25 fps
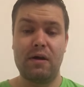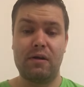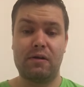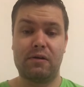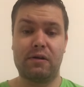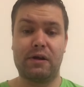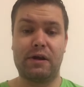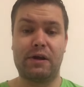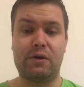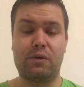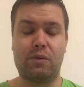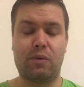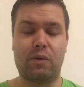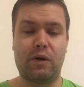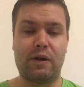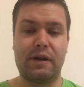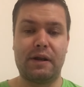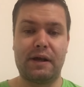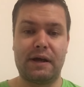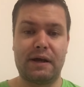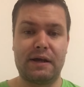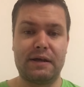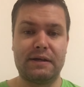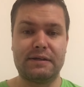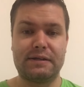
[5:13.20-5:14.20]
Link one
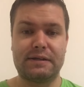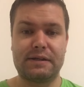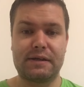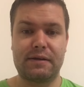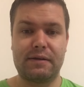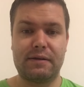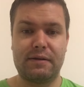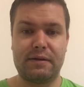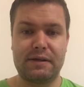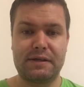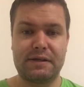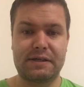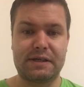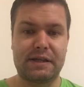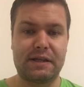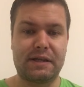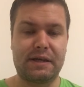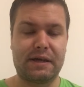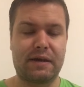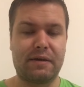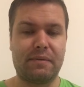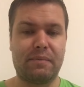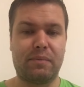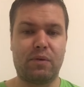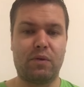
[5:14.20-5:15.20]
is the
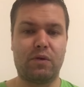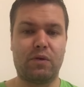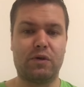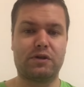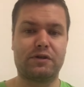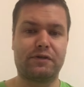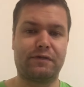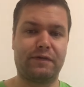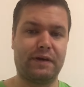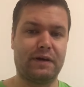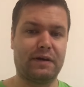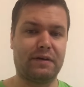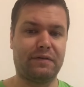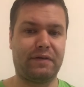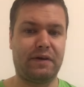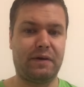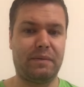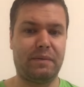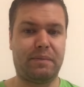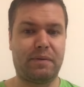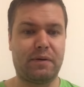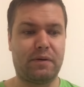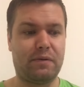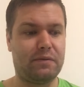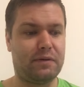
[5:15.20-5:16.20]
Syndicate Boss,
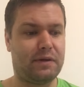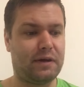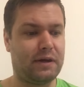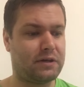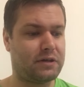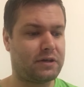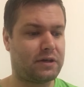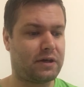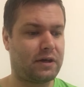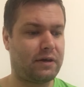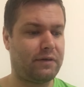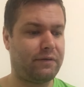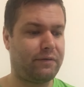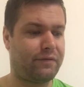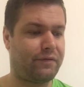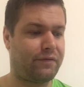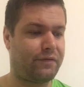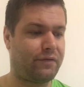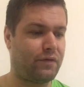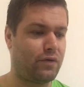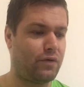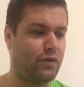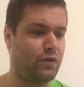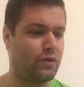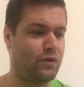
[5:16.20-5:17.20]
£33, take you right
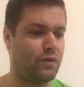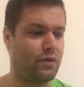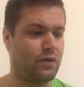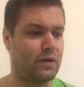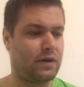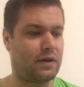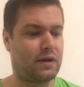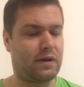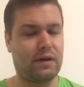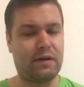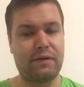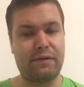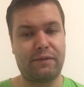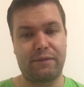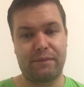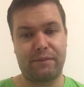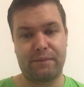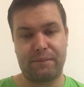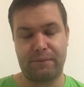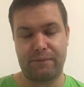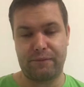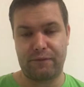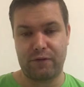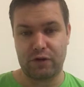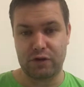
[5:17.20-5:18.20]
through to the
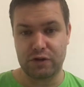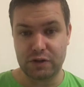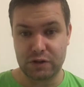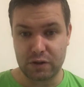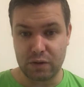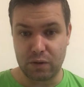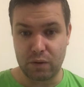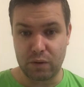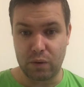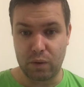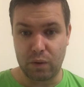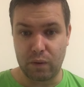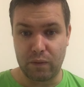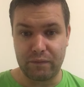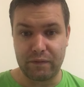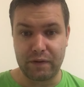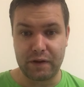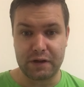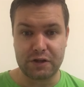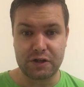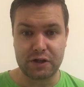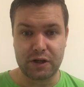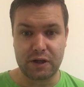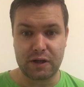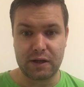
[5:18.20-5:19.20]
1st
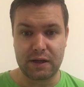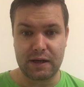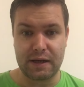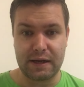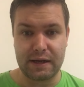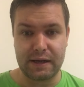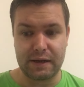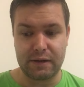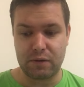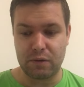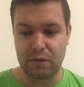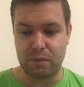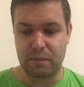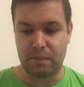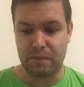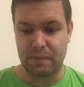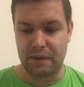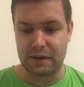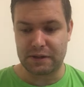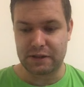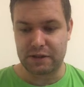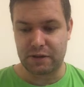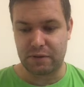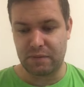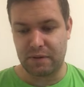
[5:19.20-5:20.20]
of July. Don't
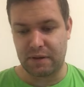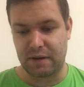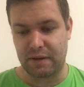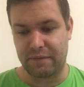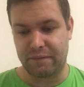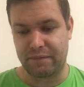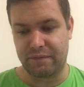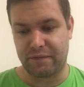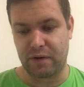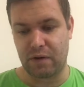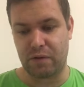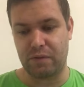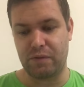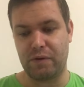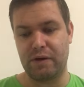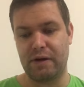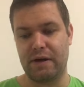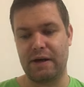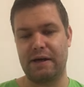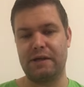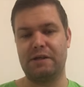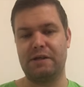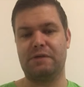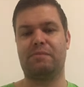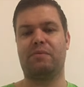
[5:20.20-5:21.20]
miss out on that value,
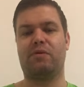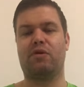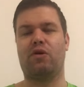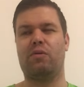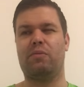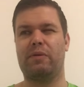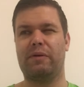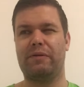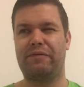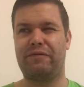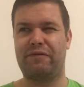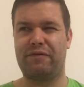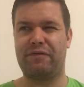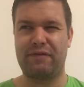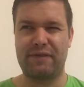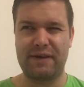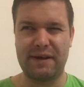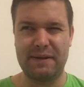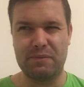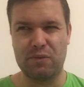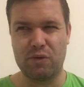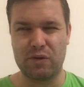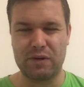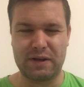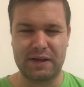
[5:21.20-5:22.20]
guys. Probably 3
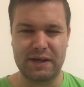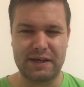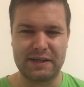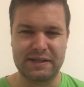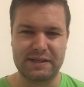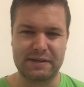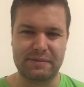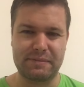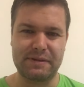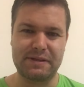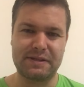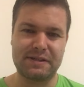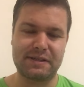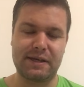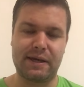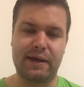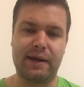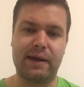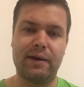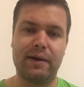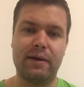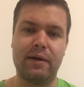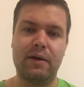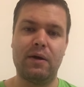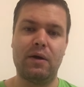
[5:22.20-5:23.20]
more days, I would
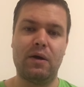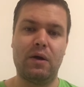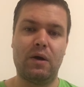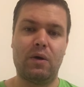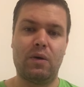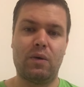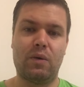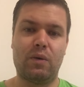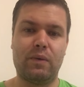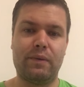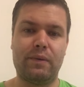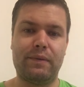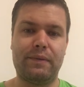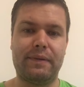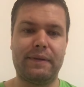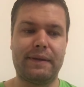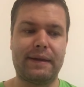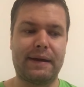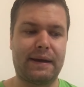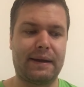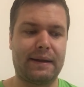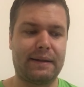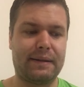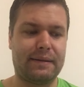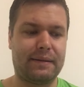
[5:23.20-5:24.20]
say, on
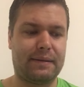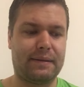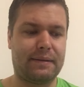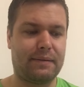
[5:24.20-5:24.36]
that.